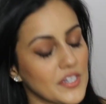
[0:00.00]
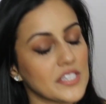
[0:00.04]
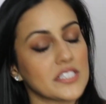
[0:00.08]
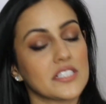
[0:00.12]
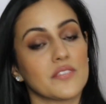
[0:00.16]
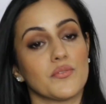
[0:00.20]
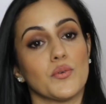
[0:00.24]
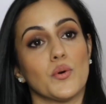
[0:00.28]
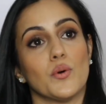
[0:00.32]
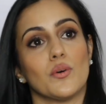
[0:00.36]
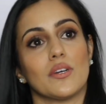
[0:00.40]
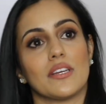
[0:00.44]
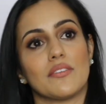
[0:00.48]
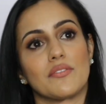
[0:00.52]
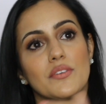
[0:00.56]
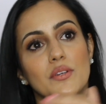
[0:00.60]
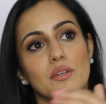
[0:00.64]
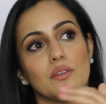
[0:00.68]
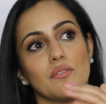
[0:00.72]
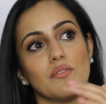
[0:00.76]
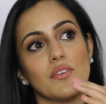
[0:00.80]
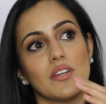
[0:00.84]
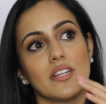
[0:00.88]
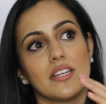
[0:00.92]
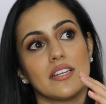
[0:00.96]
First of all, if
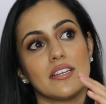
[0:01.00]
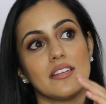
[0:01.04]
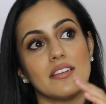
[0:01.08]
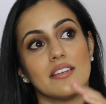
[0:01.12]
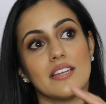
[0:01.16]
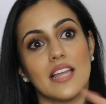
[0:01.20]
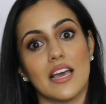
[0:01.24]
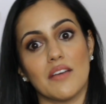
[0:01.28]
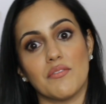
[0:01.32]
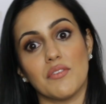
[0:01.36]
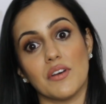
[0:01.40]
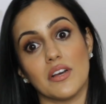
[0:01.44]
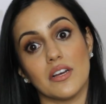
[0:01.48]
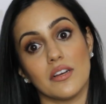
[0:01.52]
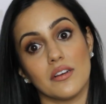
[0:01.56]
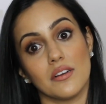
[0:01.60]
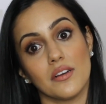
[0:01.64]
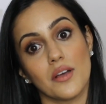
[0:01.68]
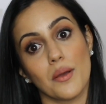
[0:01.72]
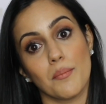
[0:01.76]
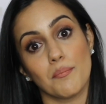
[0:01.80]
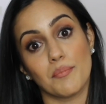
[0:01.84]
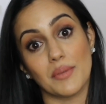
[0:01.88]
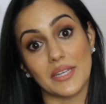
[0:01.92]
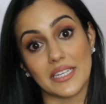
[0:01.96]
you've never
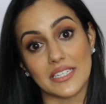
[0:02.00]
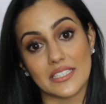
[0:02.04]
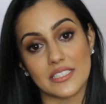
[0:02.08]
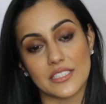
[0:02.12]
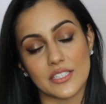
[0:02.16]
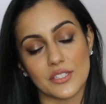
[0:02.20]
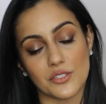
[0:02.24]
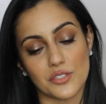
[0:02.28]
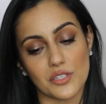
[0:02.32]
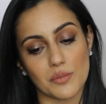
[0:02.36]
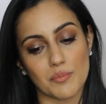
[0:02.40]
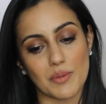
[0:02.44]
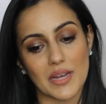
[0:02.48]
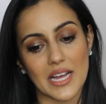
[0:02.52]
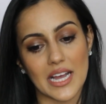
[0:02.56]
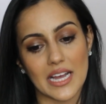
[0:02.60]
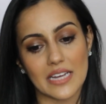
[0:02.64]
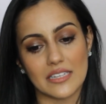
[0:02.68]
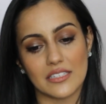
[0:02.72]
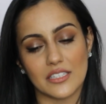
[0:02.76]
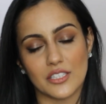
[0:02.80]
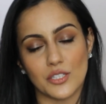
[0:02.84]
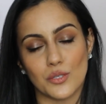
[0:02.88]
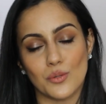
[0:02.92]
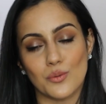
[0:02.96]
been to
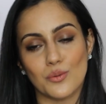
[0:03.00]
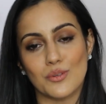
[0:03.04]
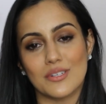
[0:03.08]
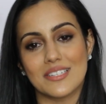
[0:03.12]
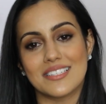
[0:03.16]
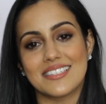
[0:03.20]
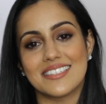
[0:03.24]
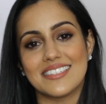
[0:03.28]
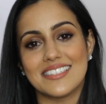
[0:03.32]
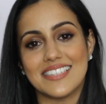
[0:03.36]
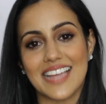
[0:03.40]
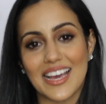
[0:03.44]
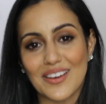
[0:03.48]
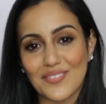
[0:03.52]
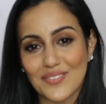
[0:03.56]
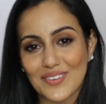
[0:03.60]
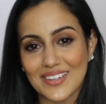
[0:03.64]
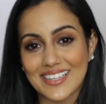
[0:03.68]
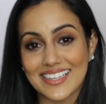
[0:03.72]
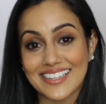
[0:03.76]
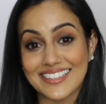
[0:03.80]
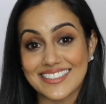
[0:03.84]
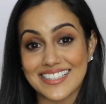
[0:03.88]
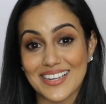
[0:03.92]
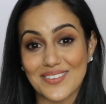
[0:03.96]
Japan, you
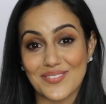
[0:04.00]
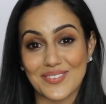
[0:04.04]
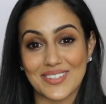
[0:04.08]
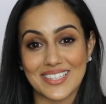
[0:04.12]
definitely